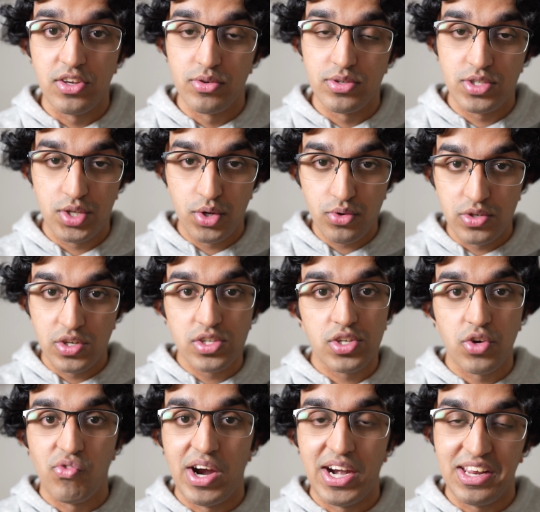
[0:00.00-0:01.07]
you're so used
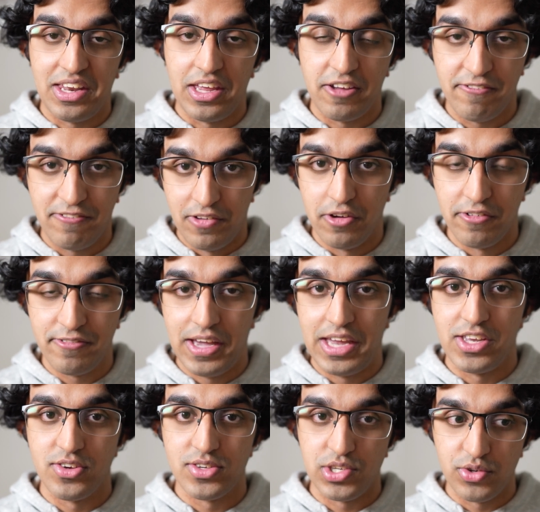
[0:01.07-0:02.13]
to writing like fluff
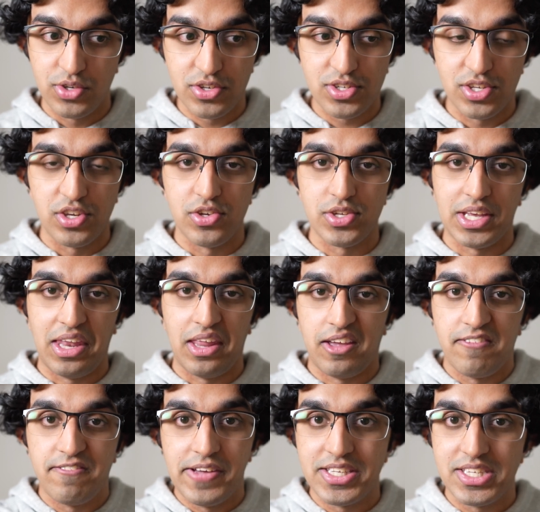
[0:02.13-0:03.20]
and you're so used to using
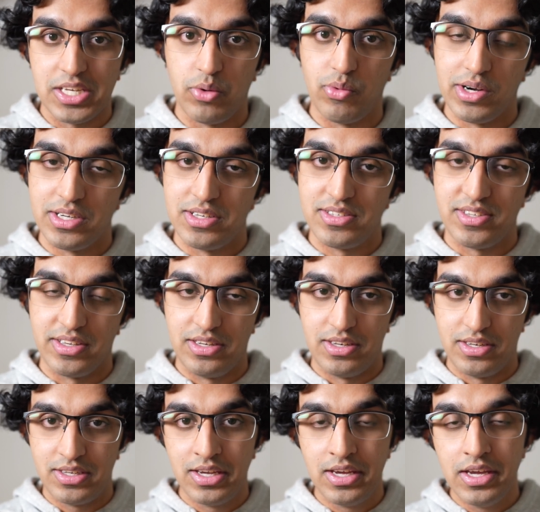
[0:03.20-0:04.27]
like fancy words
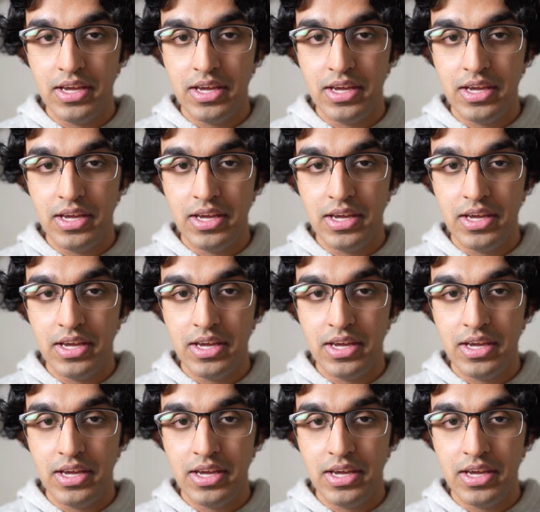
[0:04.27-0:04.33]
and